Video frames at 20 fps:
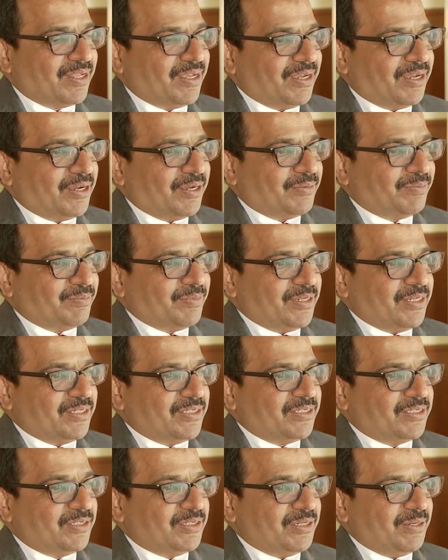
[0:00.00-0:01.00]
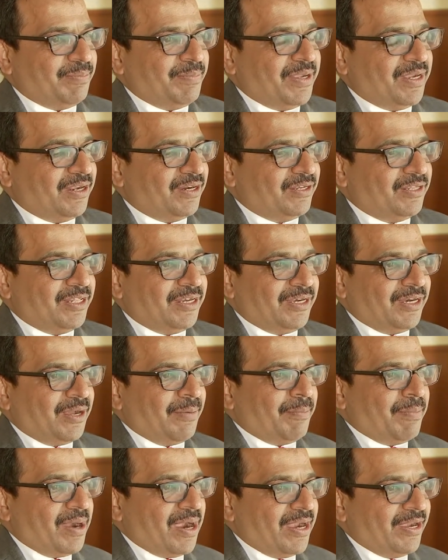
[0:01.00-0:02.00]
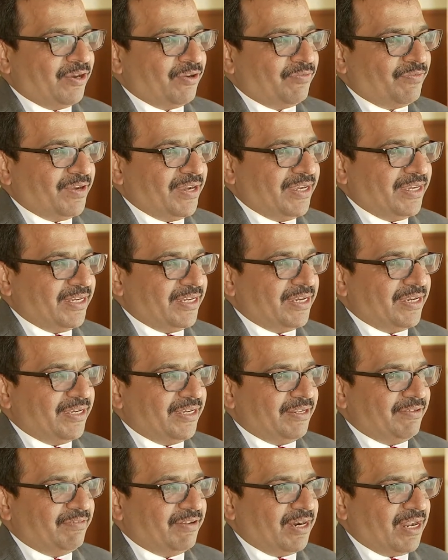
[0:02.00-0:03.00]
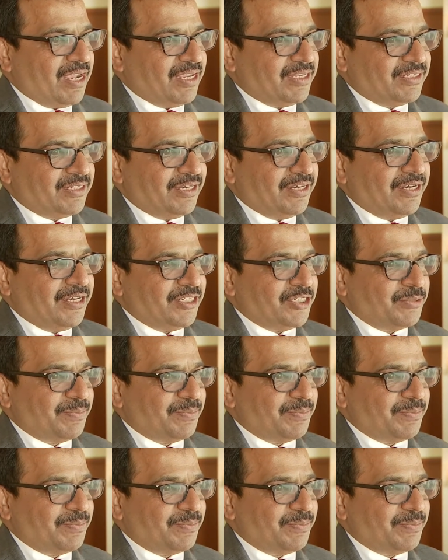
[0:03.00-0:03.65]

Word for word: uh, is bigger than combined of AT&T, Verizon, and